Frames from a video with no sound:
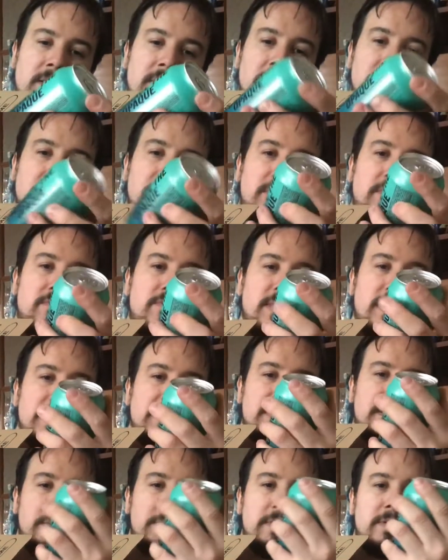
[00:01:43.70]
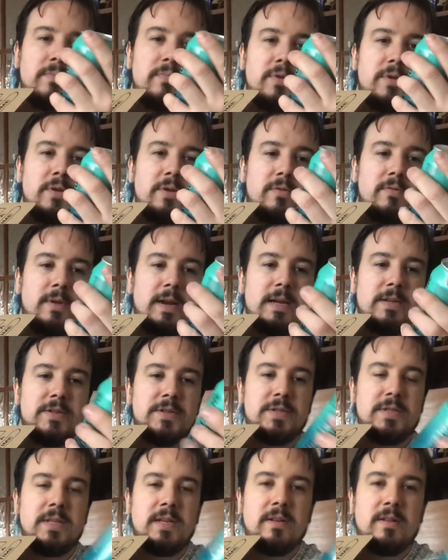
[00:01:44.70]
the Ready Salted of Brewdog range,
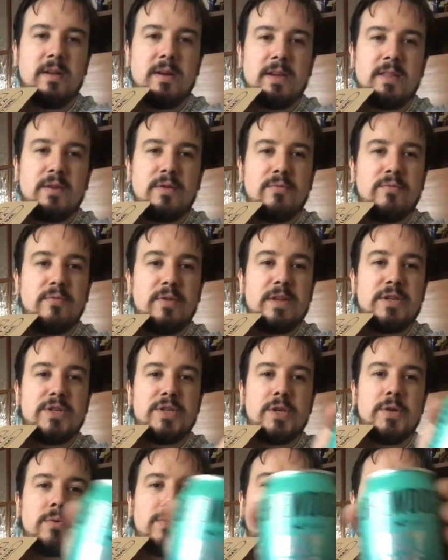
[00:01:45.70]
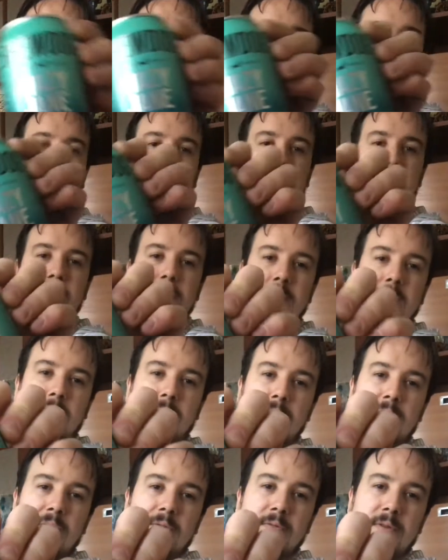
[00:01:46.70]
just the original, if you like, and I
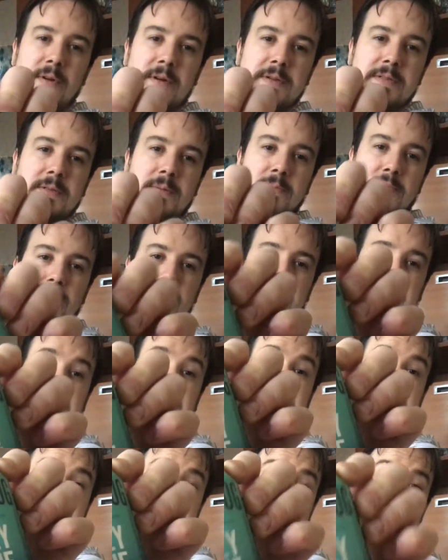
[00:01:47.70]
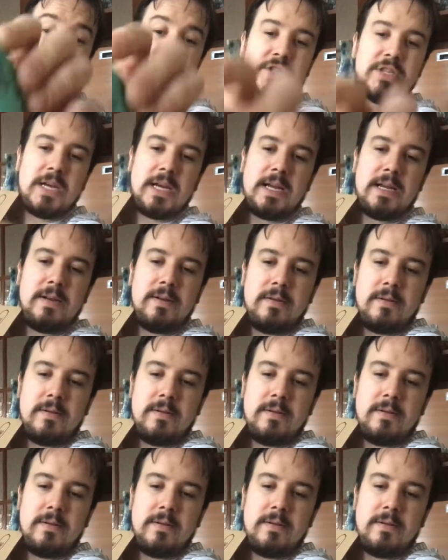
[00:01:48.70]
will review it at some point. Hazy Jane.